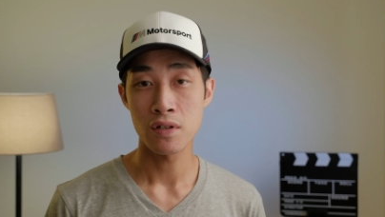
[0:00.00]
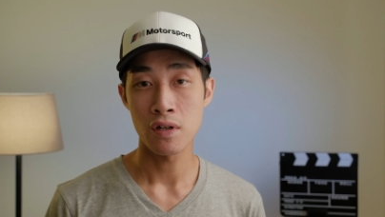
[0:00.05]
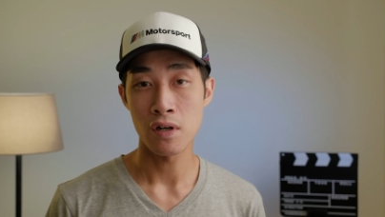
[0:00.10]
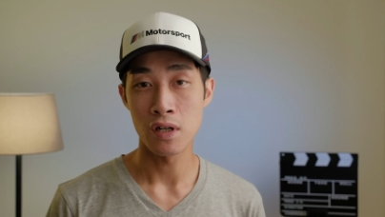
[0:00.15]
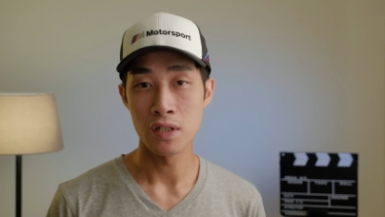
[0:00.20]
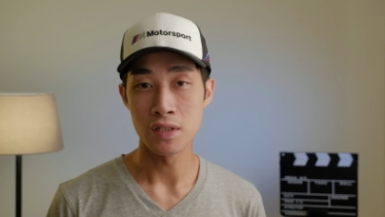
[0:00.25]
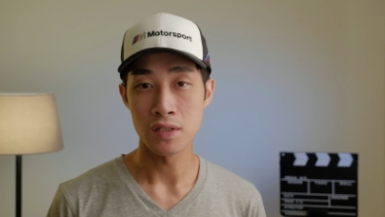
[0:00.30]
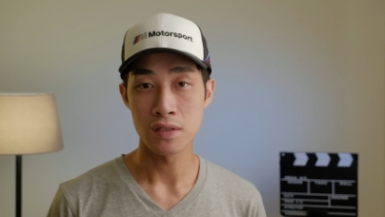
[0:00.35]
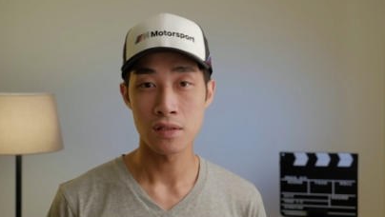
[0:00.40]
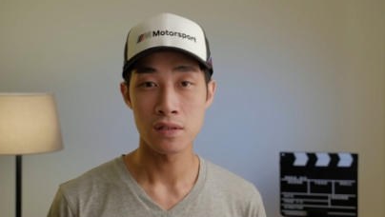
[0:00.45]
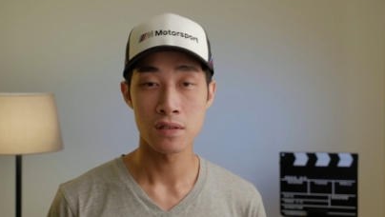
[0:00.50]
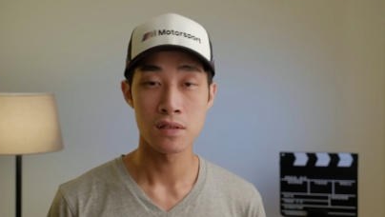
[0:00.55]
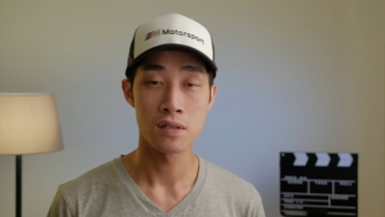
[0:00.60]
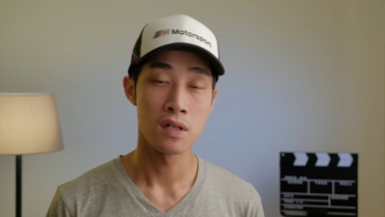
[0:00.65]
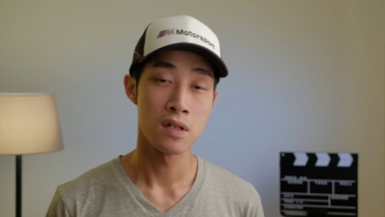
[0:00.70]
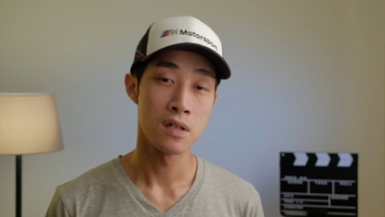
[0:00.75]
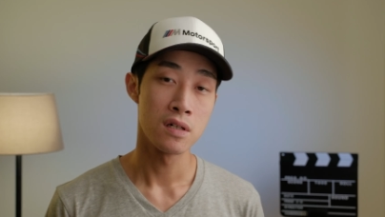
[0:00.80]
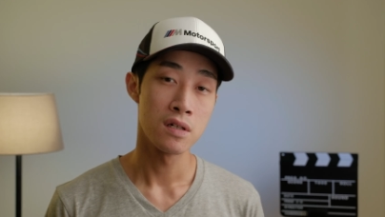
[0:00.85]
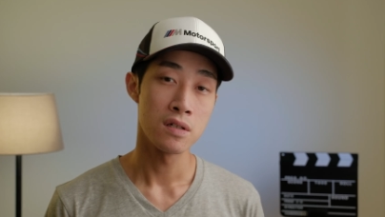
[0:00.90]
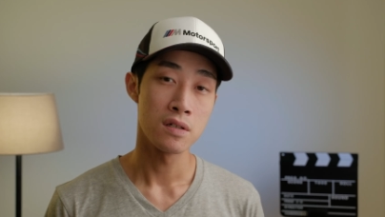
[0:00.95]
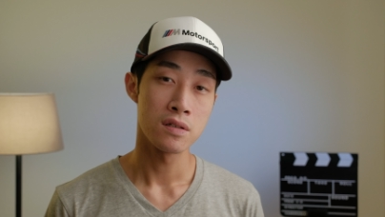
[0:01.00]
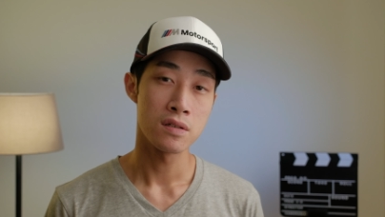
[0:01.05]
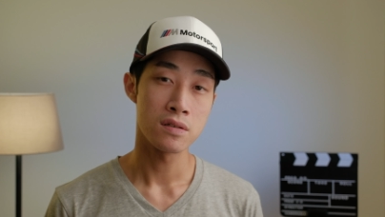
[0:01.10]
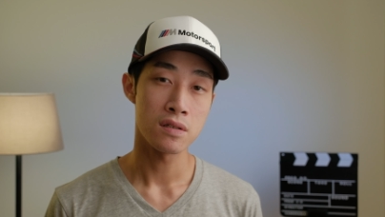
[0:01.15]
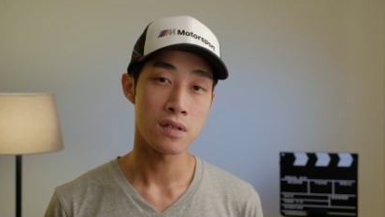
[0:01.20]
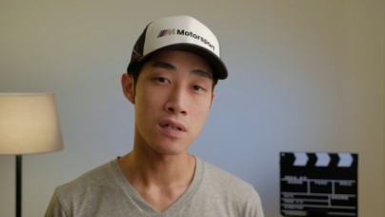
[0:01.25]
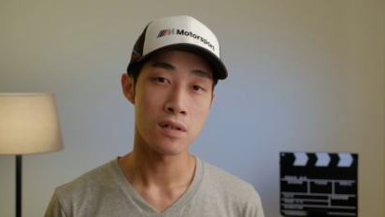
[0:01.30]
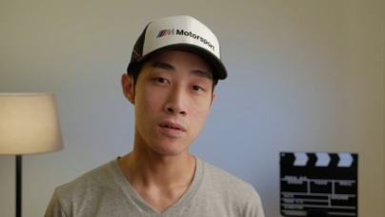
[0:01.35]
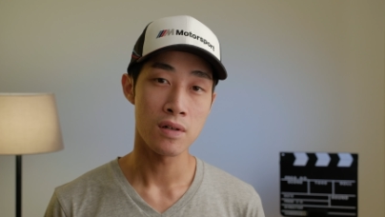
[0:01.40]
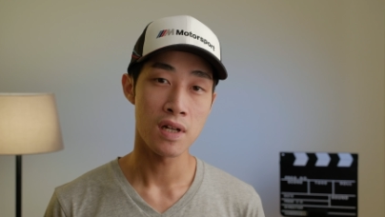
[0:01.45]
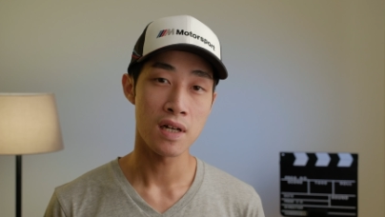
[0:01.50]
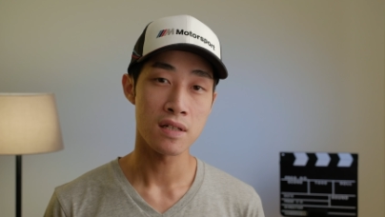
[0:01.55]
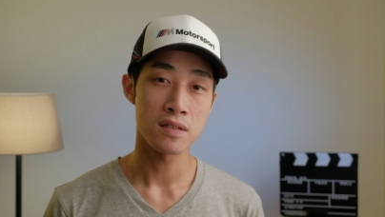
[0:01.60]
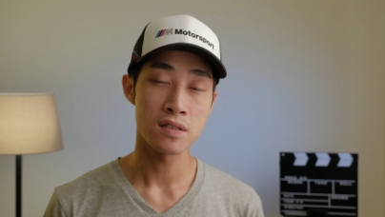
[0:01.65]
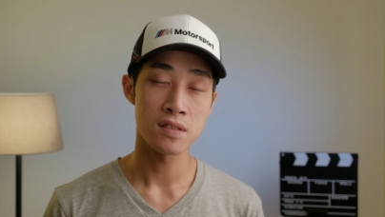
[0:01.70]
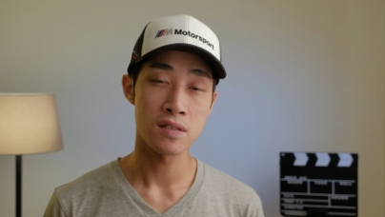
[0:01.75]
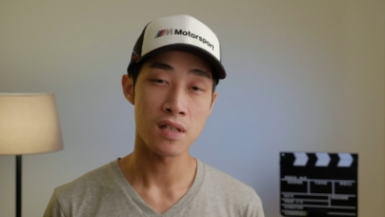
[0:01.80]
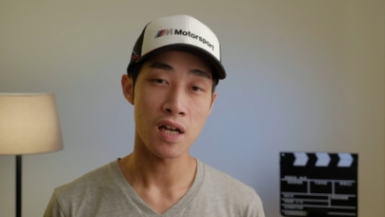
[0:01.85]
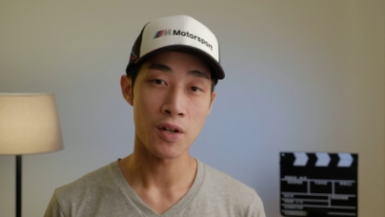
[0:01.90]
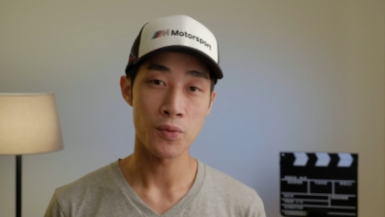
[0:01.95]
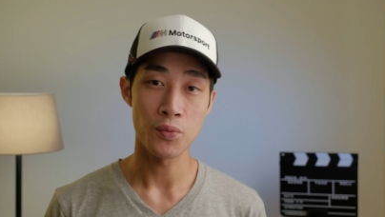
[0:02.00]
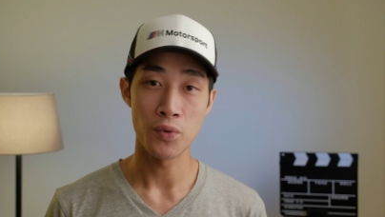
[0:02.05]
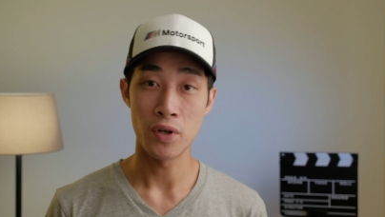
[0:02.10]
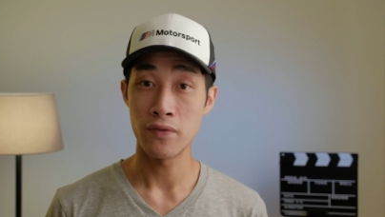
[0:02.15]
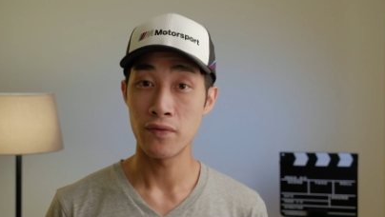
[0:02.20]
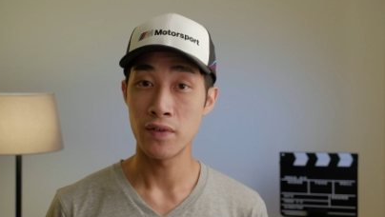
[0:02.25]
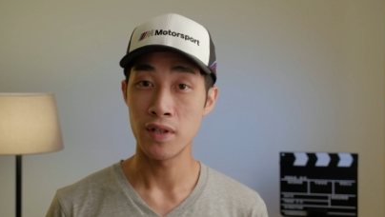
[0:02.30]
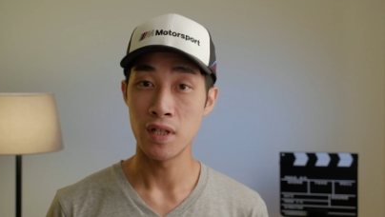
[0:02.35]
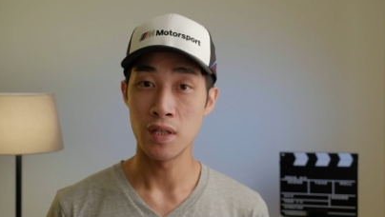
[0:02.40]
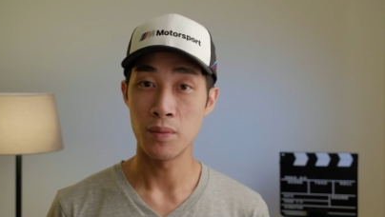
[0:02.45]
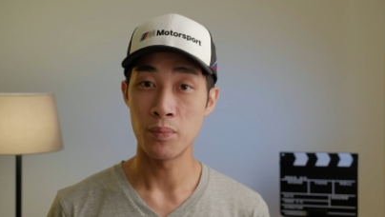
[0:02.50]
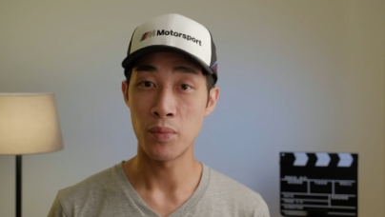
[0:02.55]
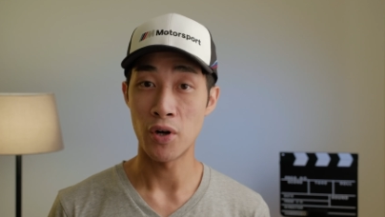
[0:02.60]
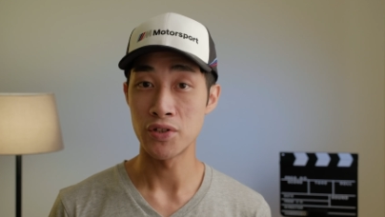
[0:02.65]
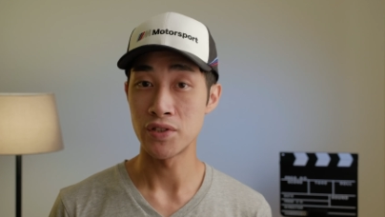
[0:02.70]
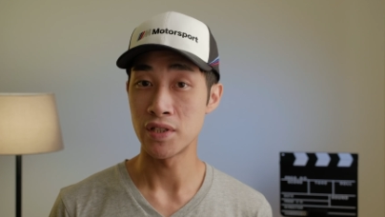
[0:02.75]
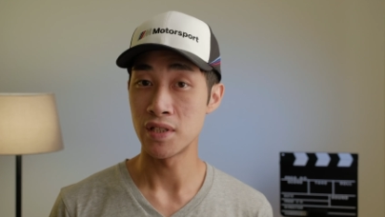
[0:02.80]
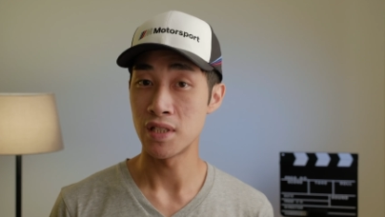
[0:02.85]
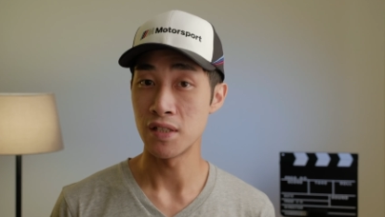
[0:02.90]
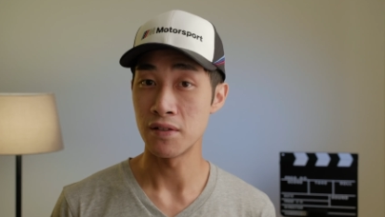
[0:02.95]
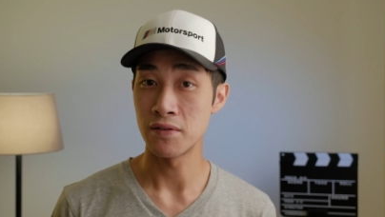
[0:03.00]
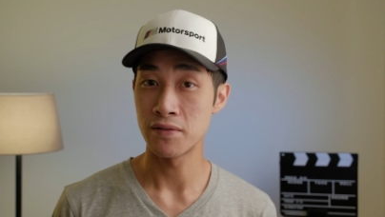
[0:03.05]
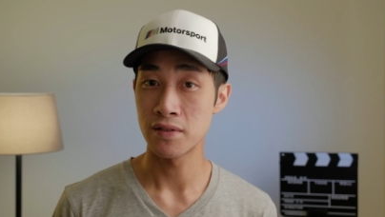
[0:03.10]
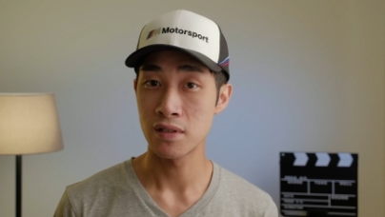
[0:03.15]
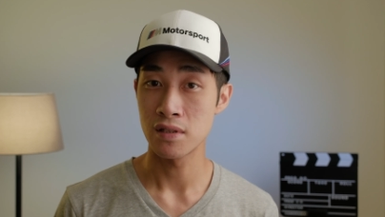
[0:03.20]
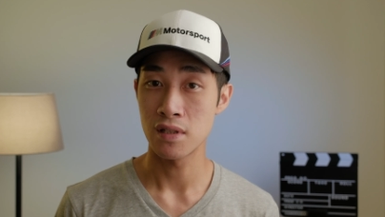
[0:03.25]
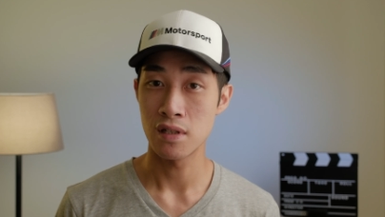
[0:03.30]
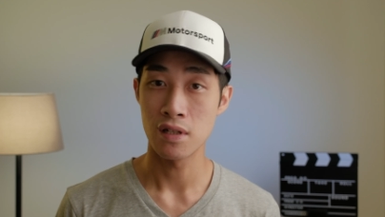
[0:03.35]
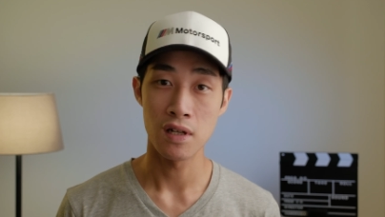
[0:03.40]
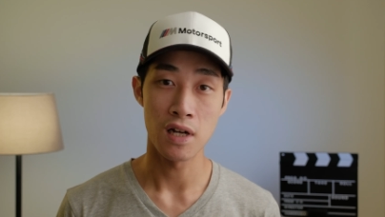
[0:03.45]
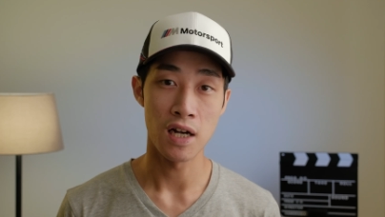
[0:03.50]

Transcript: and cons. So let's start with the positives.